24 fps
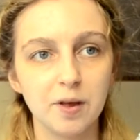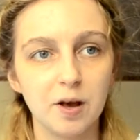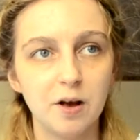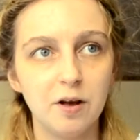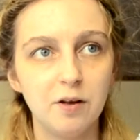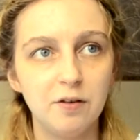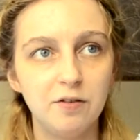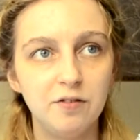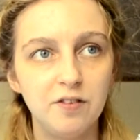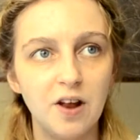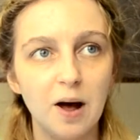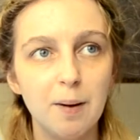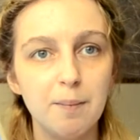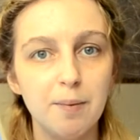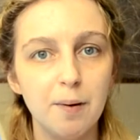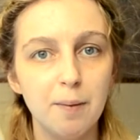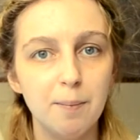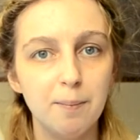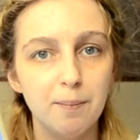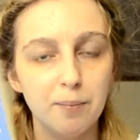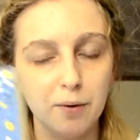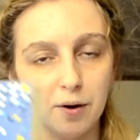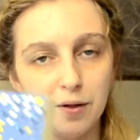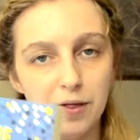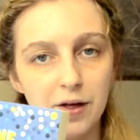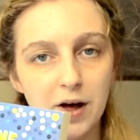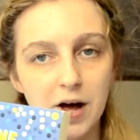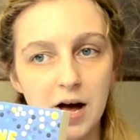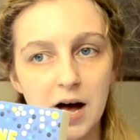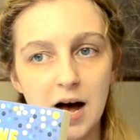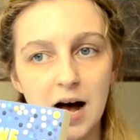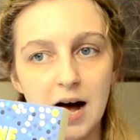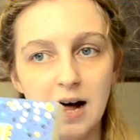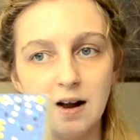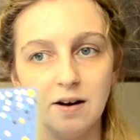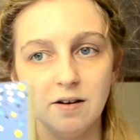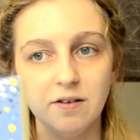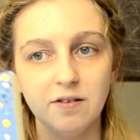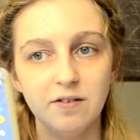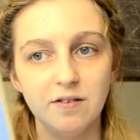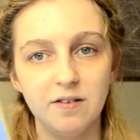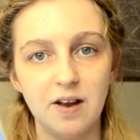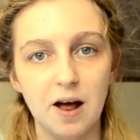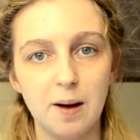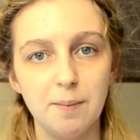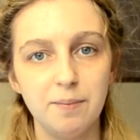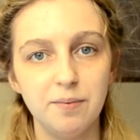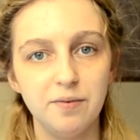step brother and
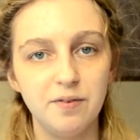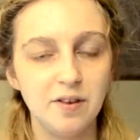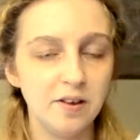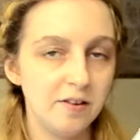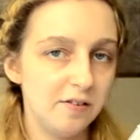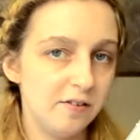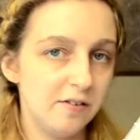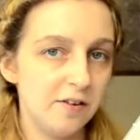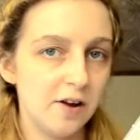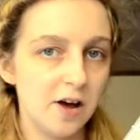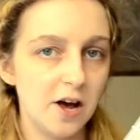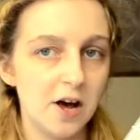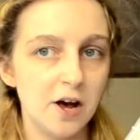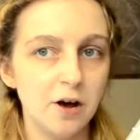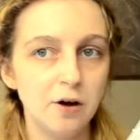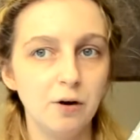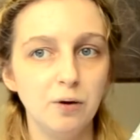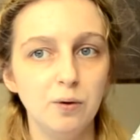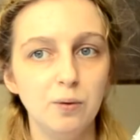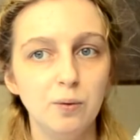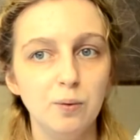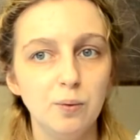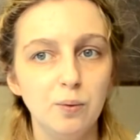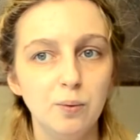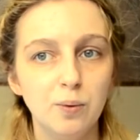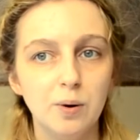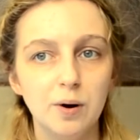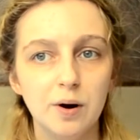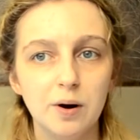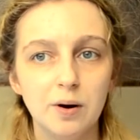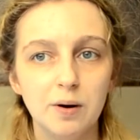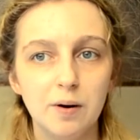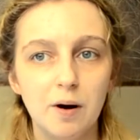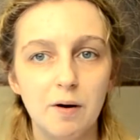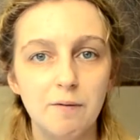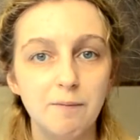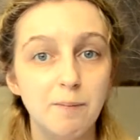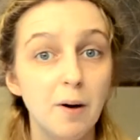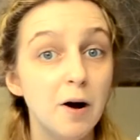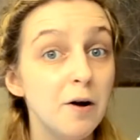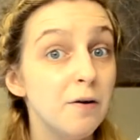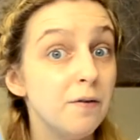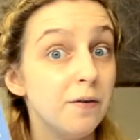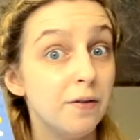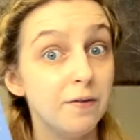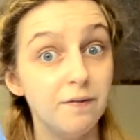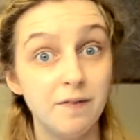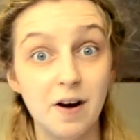step sister who are both
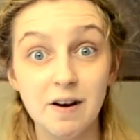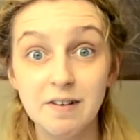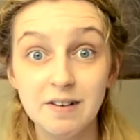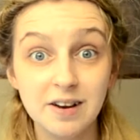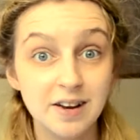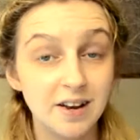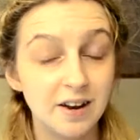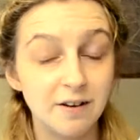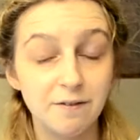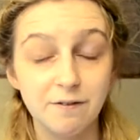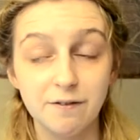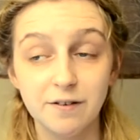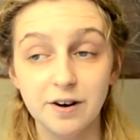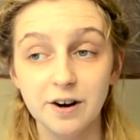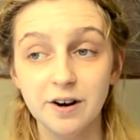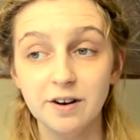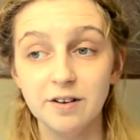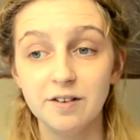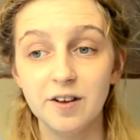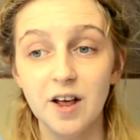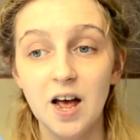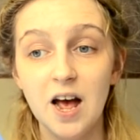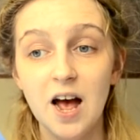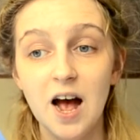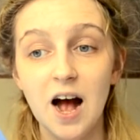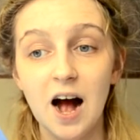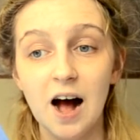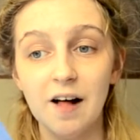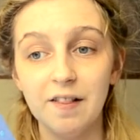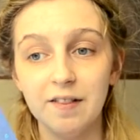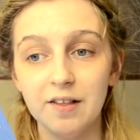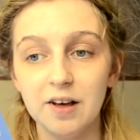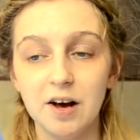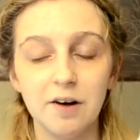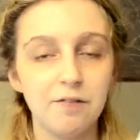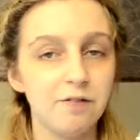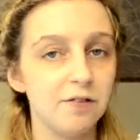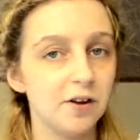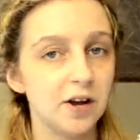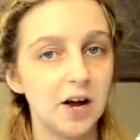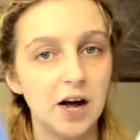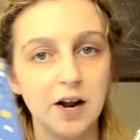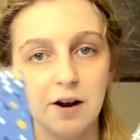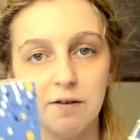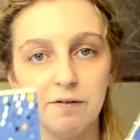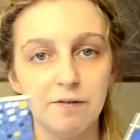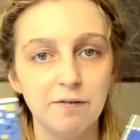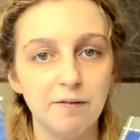very different, and they have to
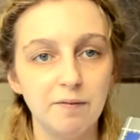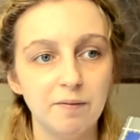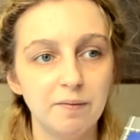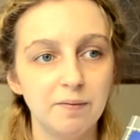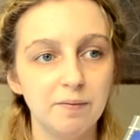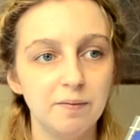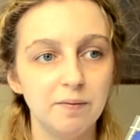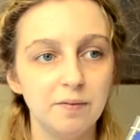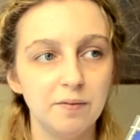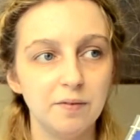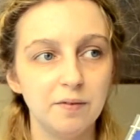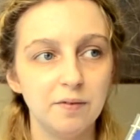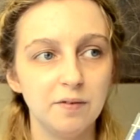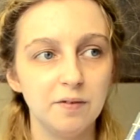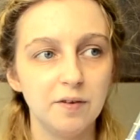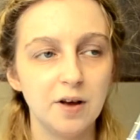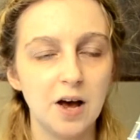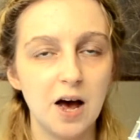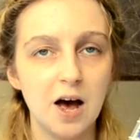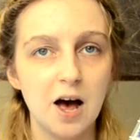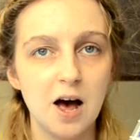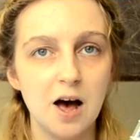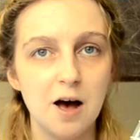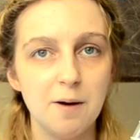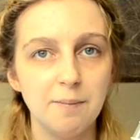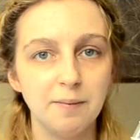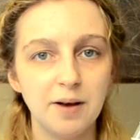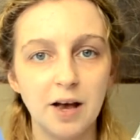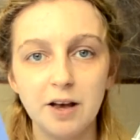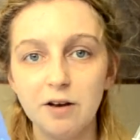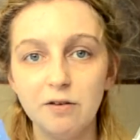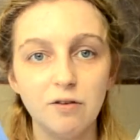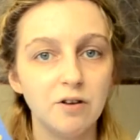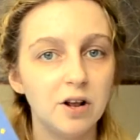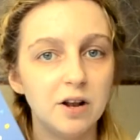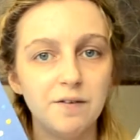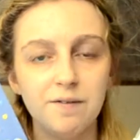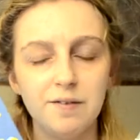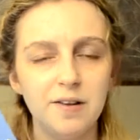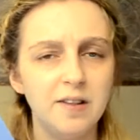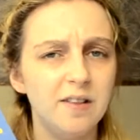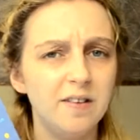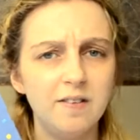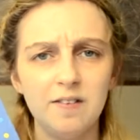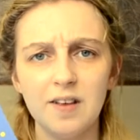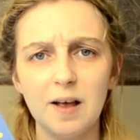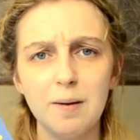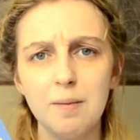kind of get used to living in
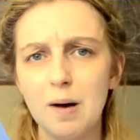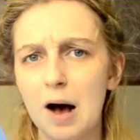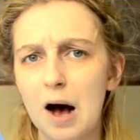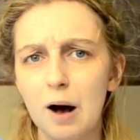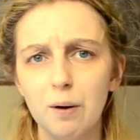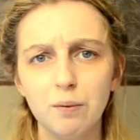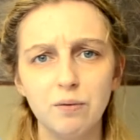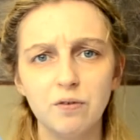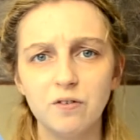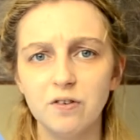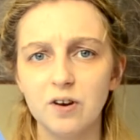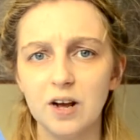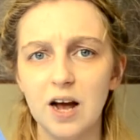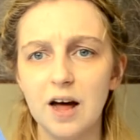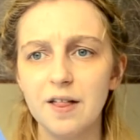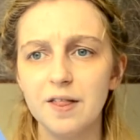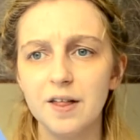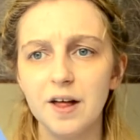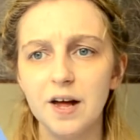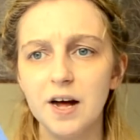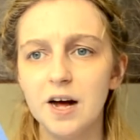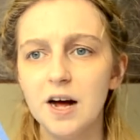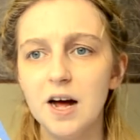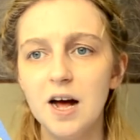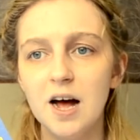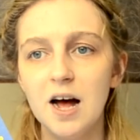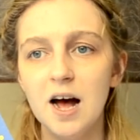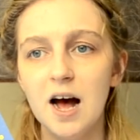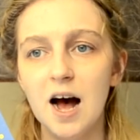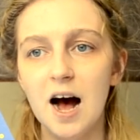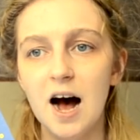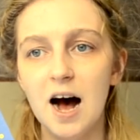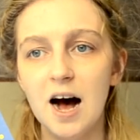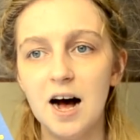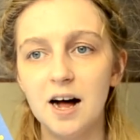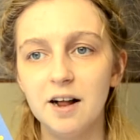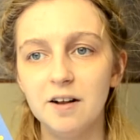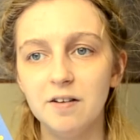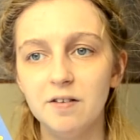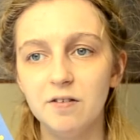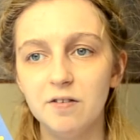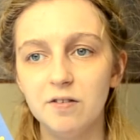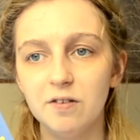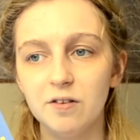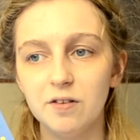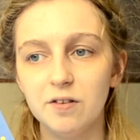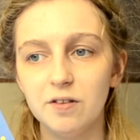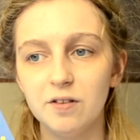the same house together.
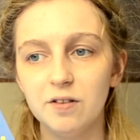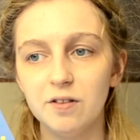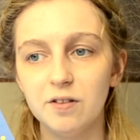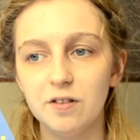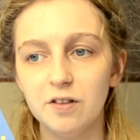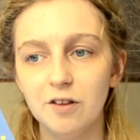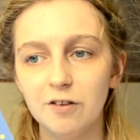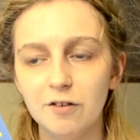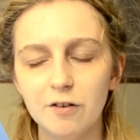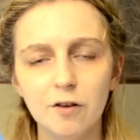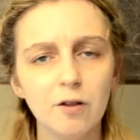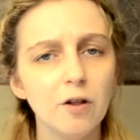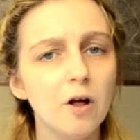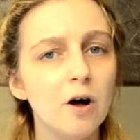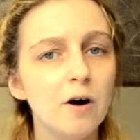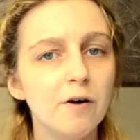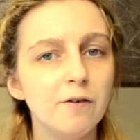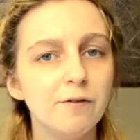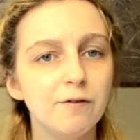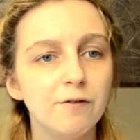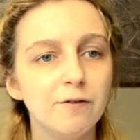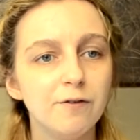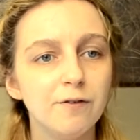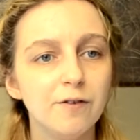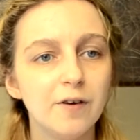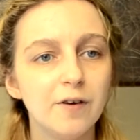And there's a lot of,